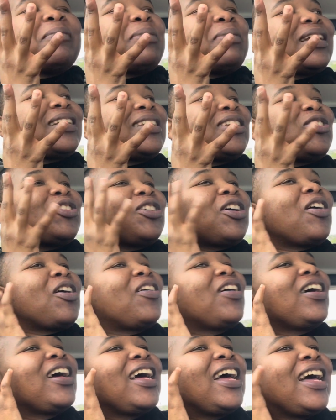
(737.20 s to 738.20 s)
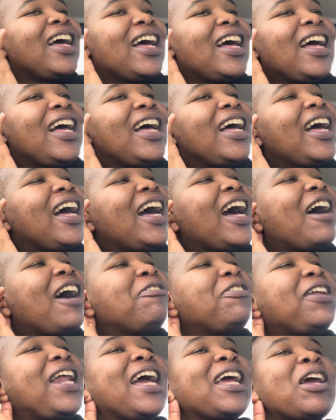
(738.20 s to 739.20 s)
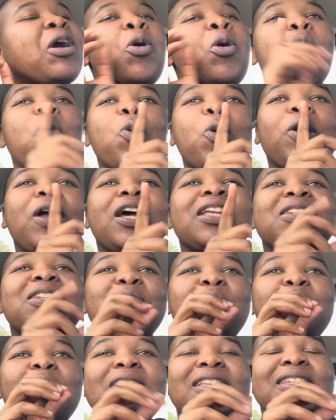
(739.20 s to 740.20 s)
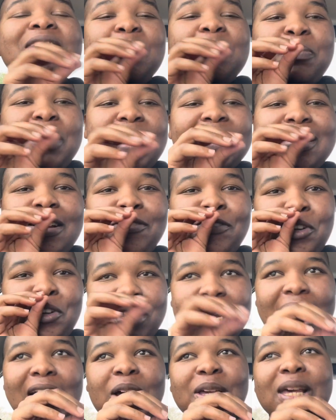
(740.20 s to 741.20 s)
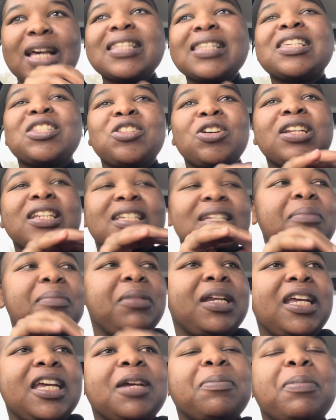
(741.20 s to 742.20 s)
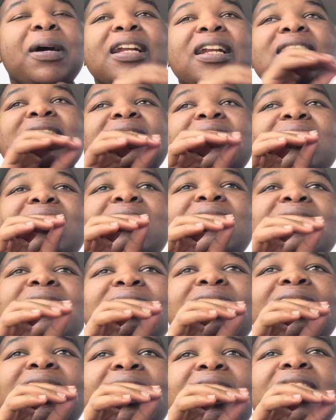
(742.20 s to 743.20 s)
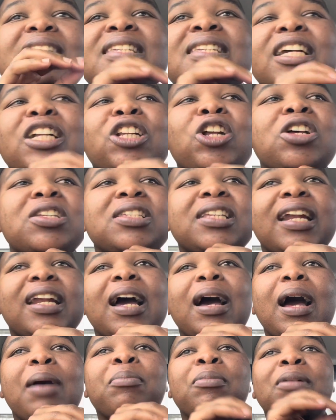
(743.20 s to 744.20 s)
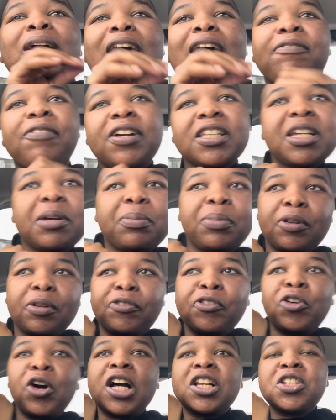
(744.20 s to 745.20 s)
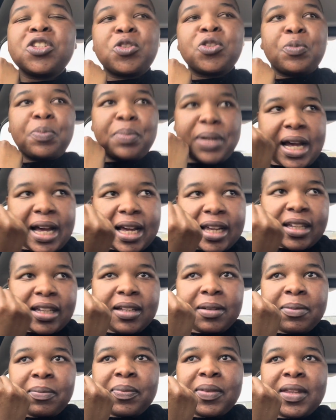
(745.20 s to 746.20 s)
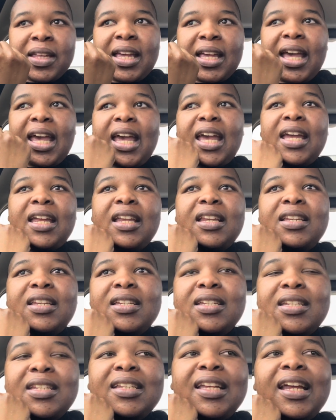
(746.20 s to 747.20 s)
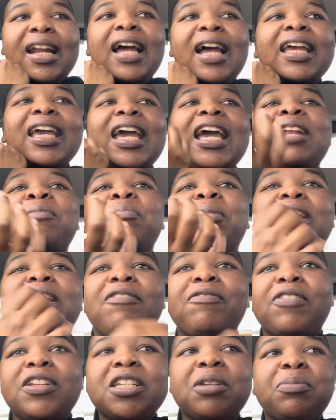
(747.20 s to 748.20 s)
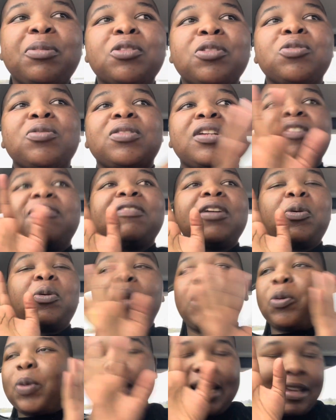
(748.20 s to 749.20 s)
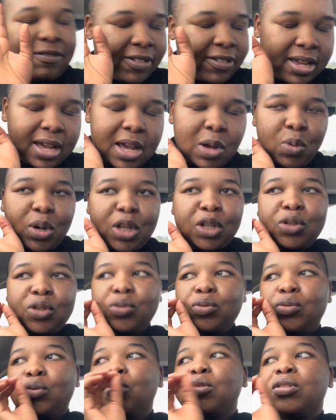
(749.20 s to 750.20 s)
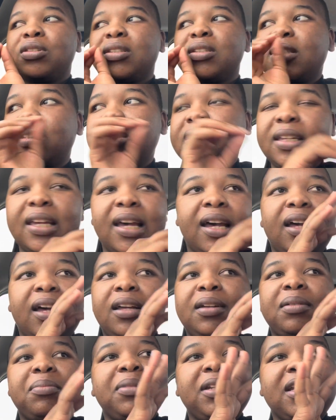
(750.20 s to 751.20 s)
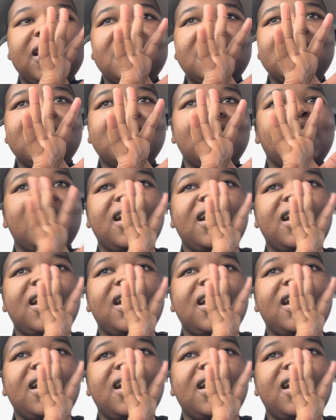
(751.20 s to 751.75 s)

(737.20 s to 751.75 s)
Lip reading: but you know, I feel like Woolworths is better for now. Yes, it's not the same league, but it's the clothes that I'm comfortable for us to buy and that I can be comfortable to give away whenever I want to. Because yeah, Minanji,